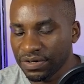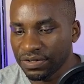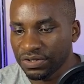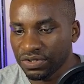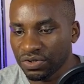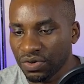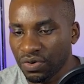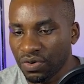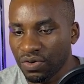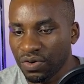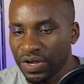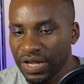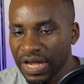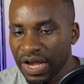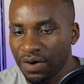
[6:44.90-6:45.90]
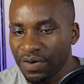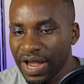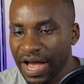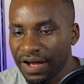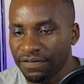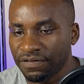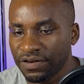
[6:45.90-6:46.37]
So here we
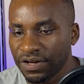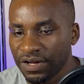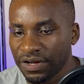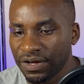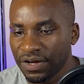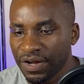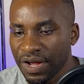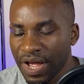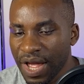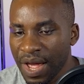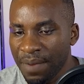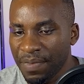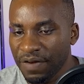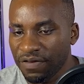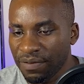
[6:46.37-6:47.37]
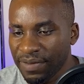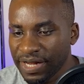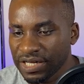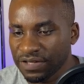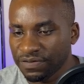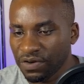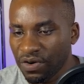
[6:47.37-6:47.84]
have the
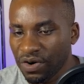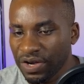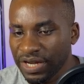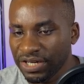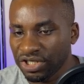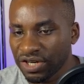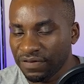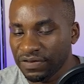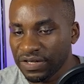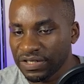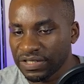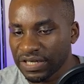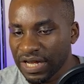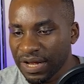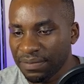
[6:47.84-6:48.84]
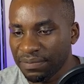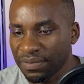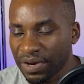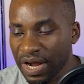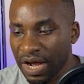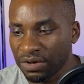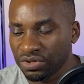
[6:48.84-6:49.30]
performance for each of these
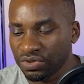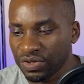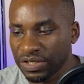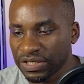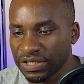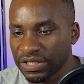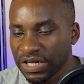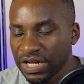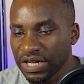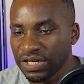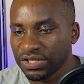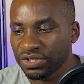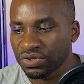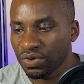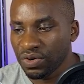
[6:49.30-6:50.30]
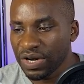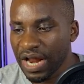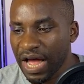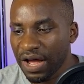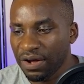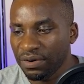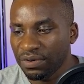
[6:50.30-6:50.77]
countries. So
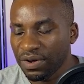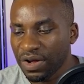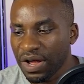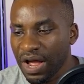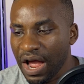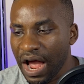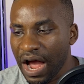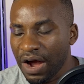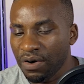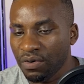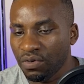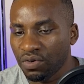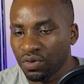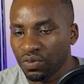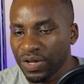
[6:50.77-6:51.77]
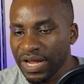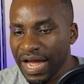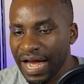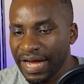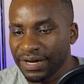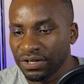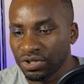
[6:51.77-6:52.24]
now how could we
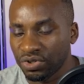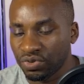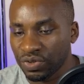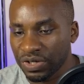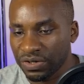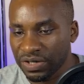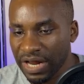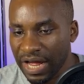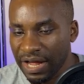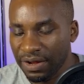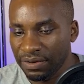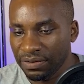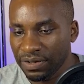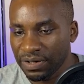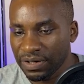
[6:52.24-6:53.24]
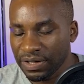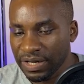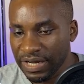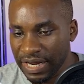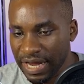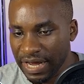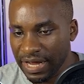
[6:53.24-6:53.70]
add a drill down
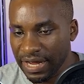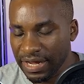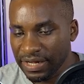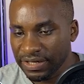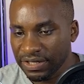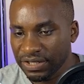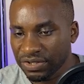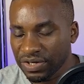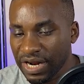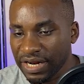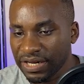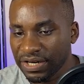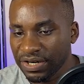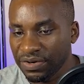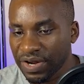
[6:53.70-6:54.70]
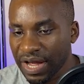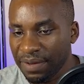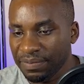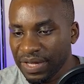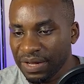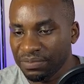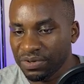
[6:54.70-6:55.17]
here so that you can
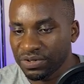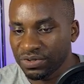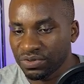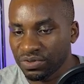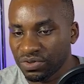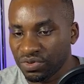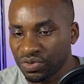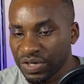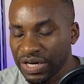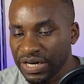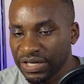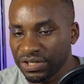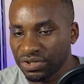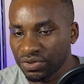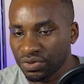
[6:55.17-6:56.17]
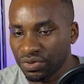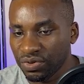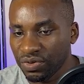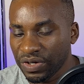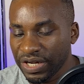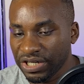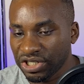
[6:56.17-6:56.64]
be able to drill into
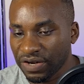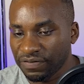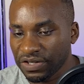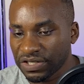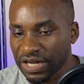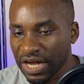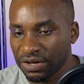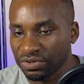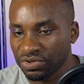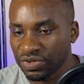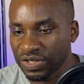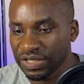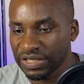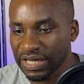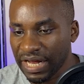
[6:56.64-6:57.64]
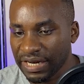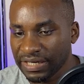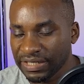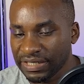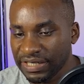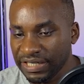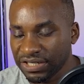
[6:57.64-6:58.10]
each of these countries and
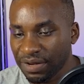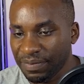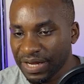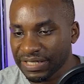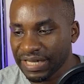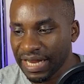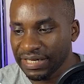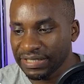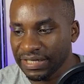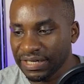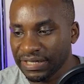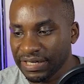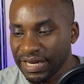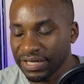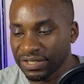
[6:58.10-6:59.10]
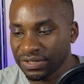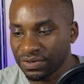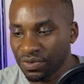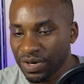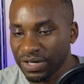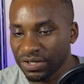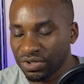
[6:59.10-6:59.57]
see some exciting things,
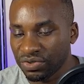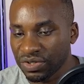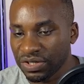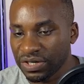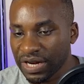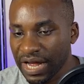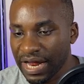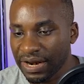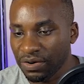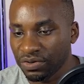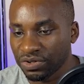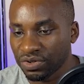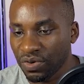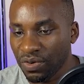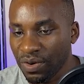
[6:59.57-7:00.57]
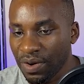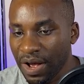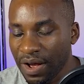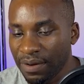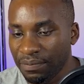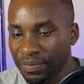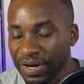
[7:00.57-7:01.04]
what the drill can also
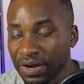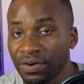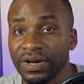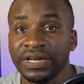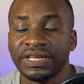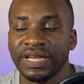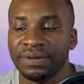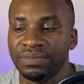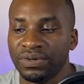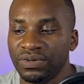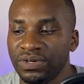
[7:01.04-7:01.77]
bring on the table.